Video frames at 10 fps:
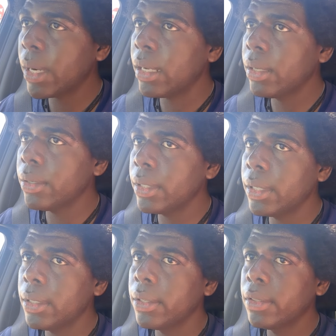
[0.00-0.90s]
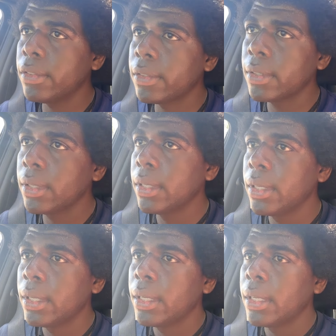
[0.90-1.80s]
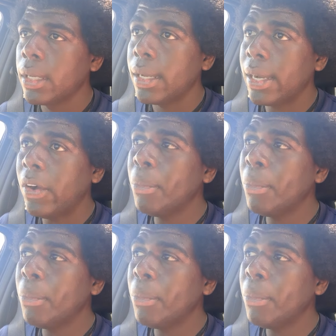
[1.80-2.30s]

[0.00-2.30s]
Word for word: what I learned is I